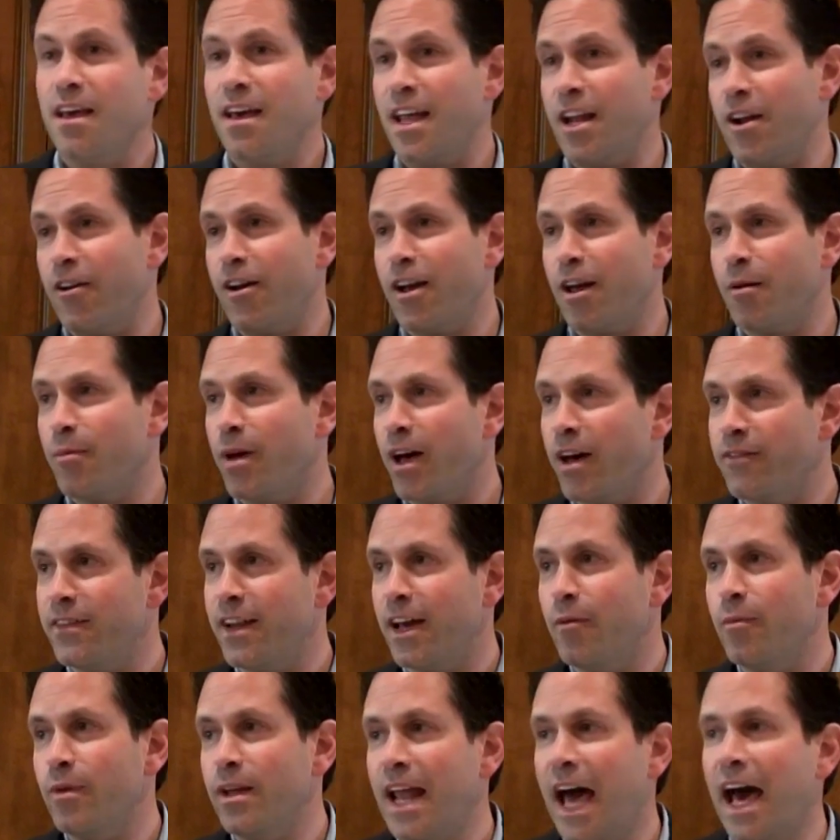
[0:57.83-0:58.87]
And here I am. I've
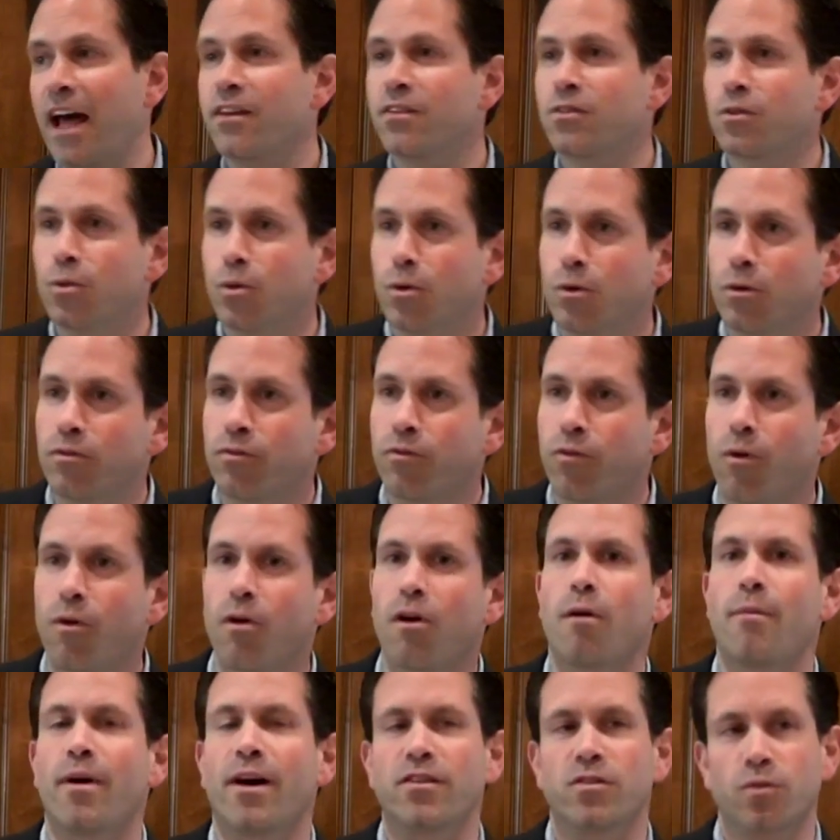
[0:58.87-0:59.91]
now been out of school
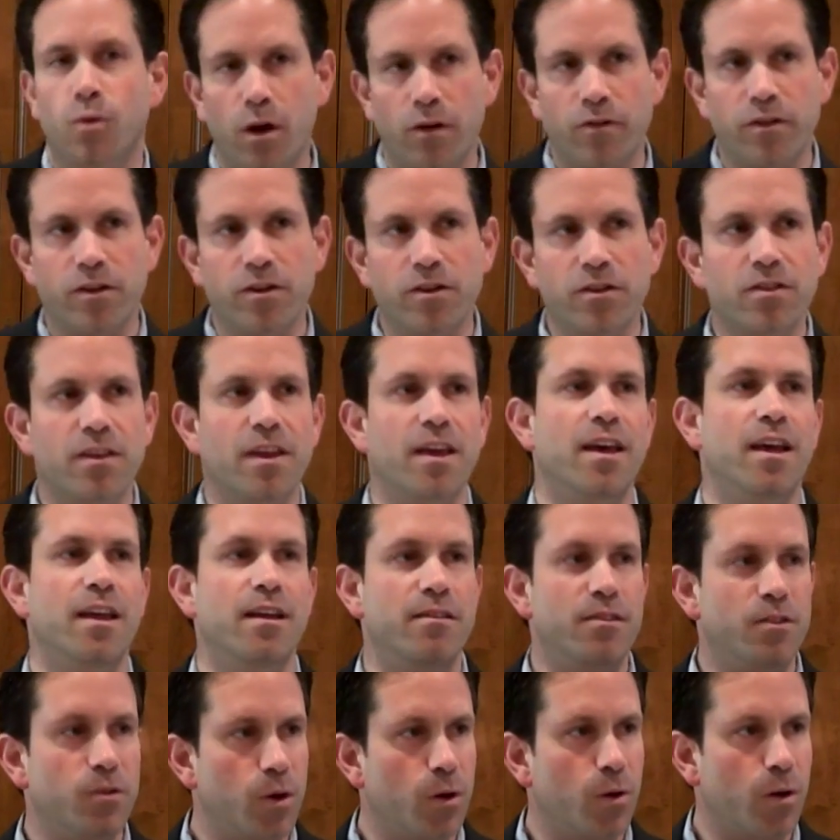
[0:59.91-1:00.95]
for about 12 years
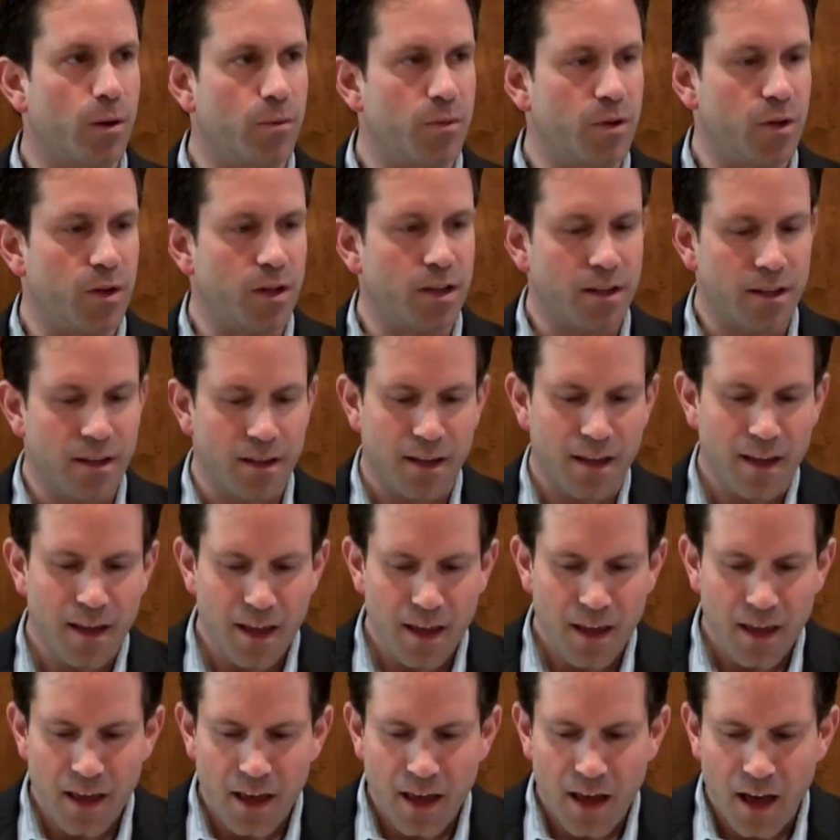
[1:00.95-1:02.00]
and doing what I'm doing.
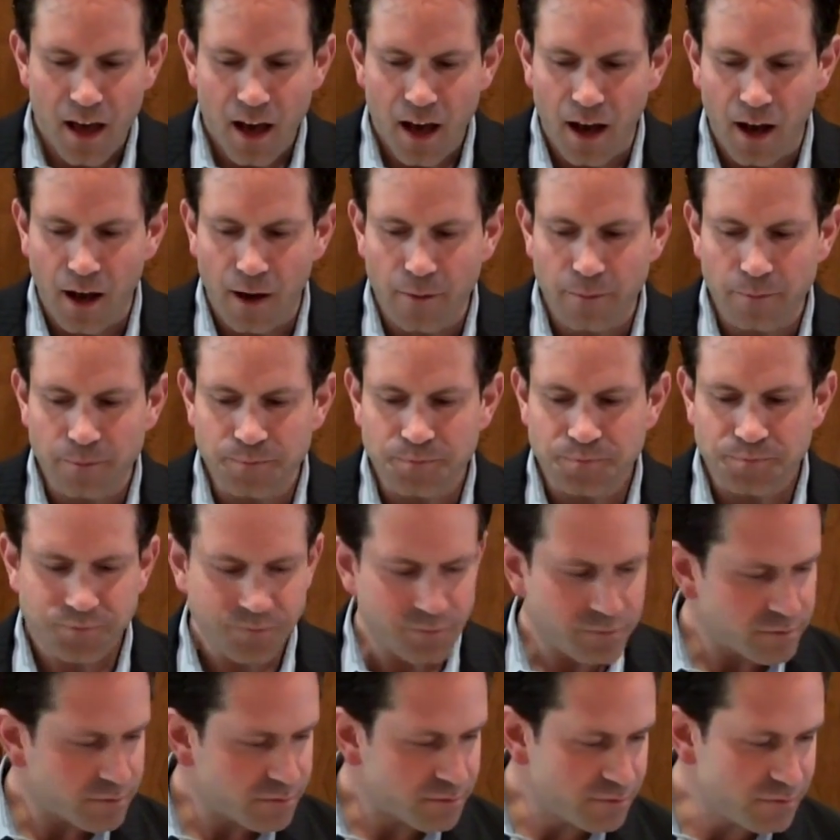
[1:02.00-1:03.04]
So
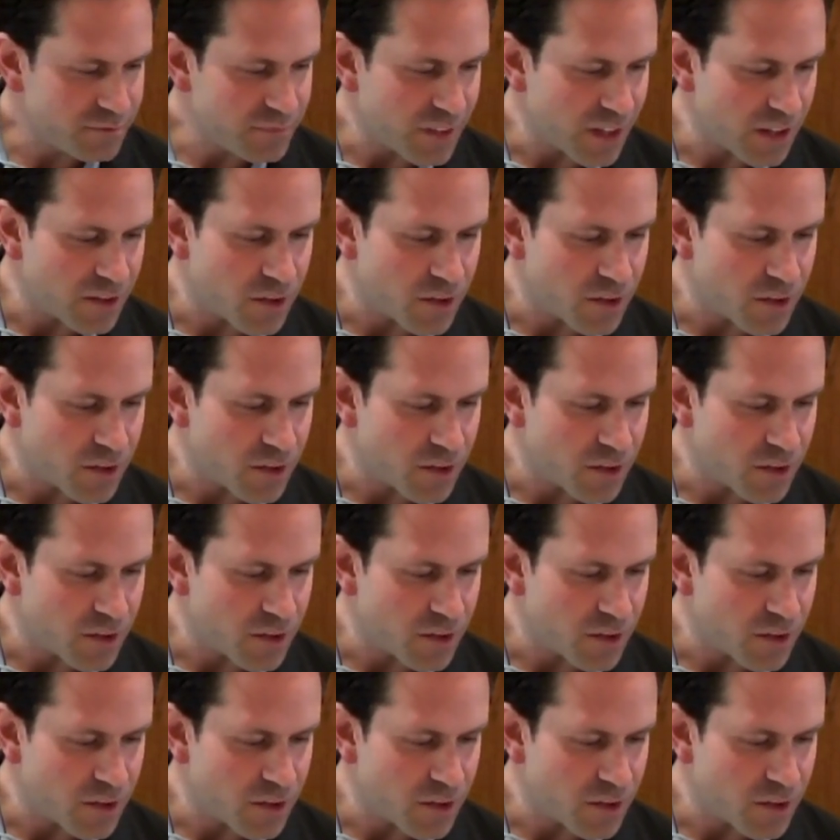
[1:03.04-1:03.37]
I